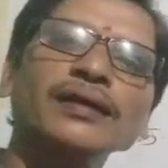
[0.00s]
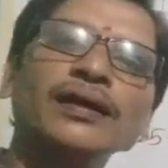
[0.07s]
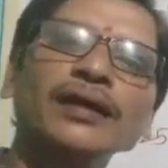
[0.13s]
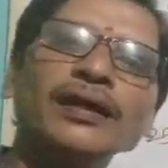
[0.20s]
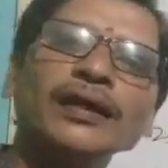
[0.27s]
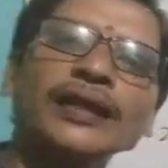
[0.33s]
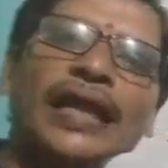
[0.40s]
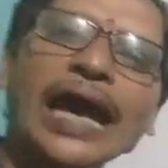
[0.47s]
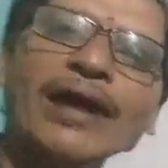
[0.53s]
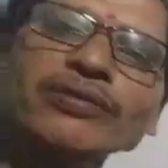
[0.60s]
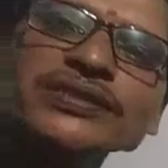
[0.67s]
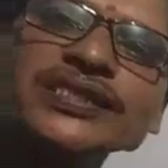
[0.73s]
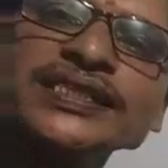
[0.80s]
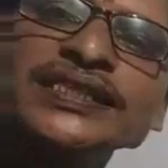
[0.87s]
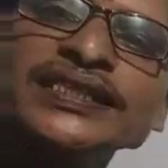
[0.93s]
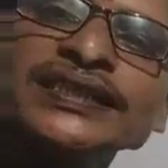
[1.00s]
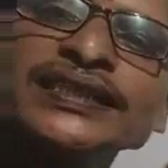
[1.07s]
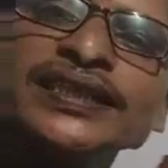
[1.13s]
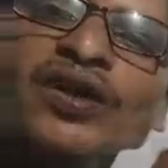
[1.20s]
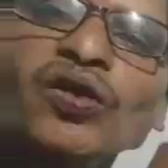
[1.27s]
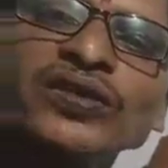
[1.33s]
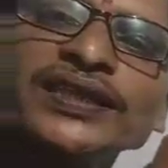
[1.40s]
Now see the
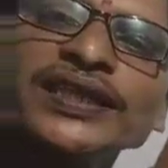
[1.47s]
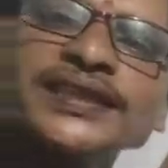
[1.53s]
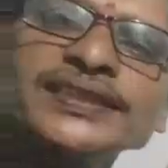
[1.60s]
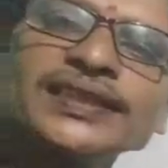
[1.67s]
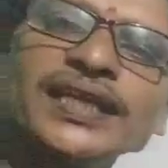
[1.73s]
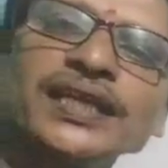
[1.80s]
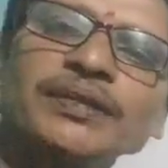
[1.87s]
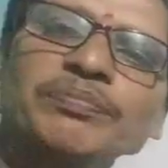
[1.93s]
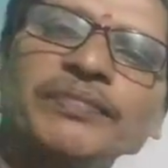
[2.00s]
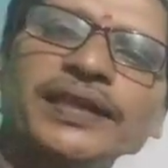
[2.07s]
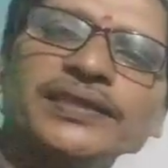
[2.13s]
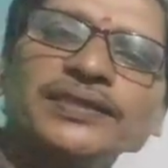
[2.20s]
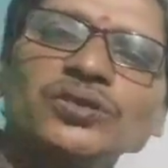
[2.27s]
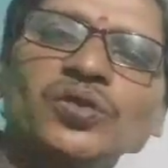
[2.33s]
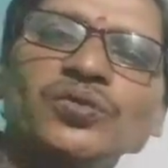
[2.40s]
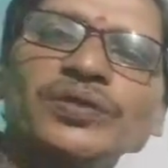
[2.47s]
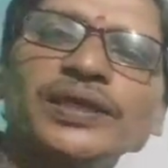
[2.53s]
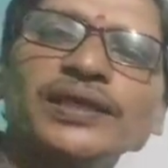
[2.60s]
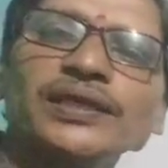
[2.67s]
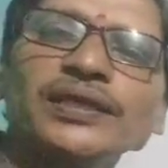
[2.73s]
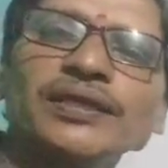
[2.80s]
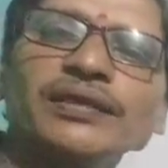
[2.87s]
other statements over
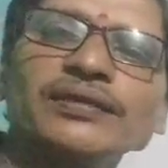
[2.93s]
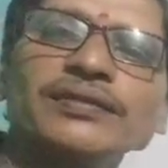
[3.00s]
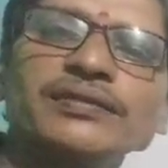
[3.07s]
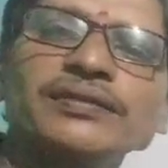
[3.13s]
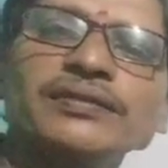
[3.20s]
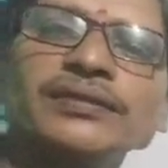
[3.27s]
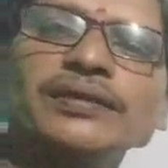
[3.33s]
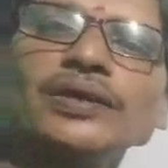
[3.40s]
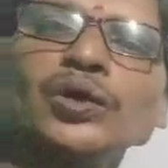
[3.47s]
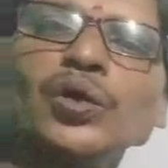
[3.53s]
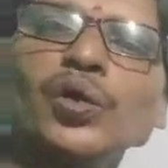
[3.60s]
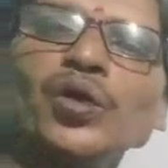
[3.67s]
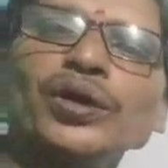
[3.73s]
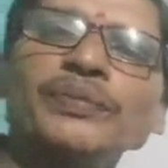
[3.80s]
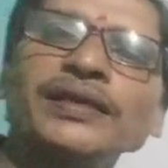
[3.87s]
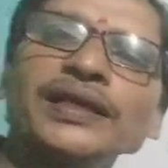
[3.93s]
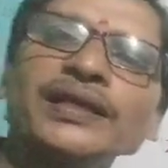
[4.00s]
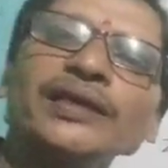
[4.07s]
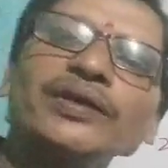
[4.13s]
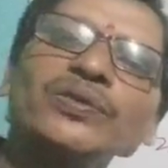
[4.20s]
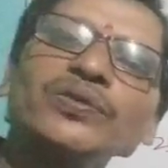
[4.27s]
here. We will use